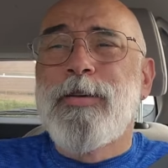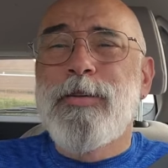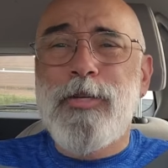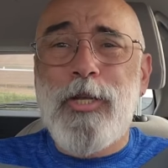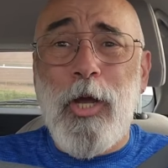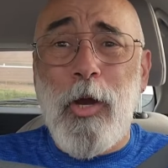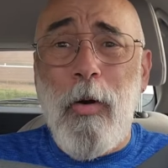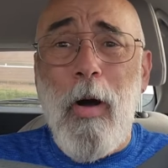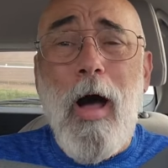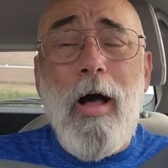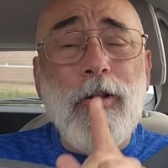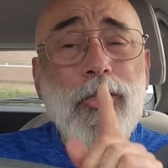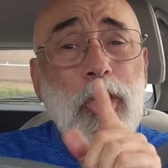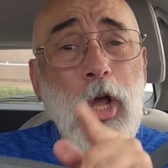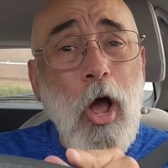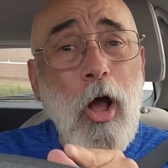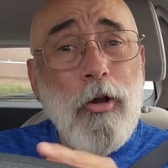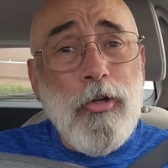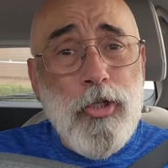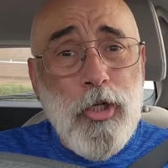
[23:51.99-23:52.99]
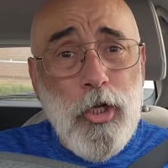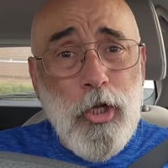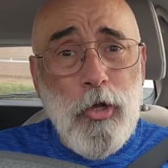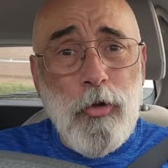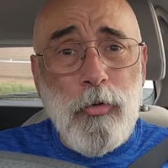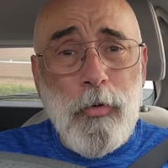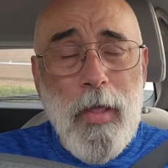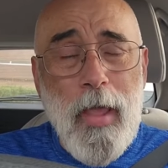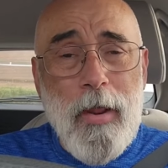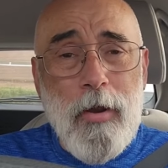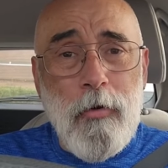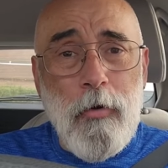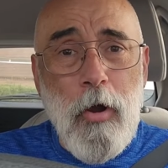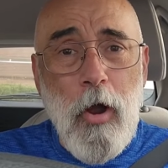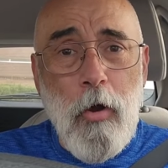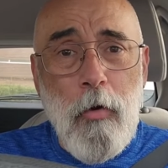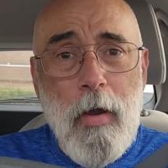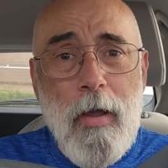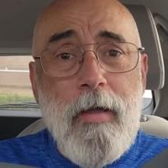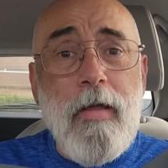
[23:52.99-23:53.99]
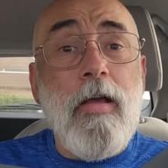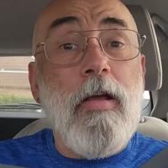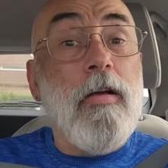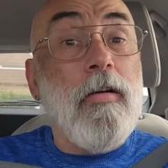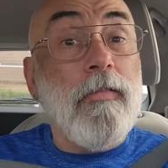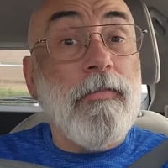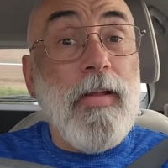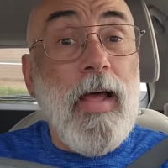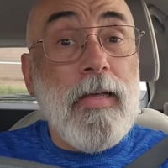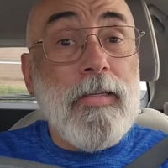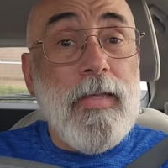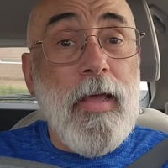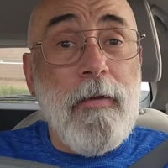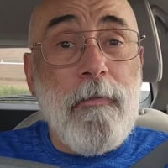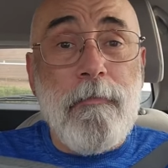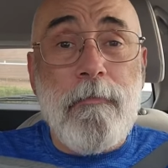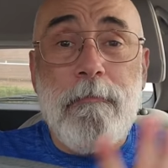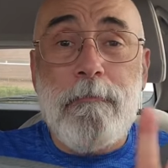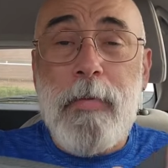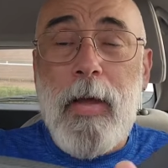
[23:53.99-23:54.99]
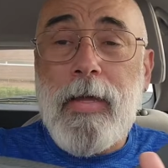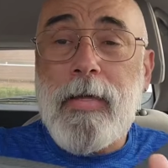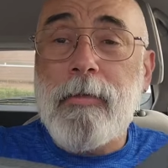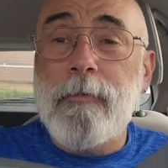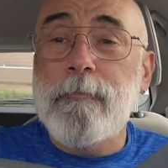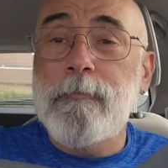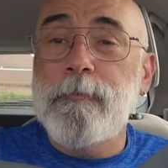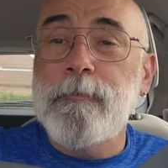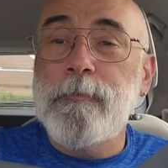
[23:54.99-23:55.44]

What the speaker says: So I'll talk to you later. All right. Fly safe. Bye.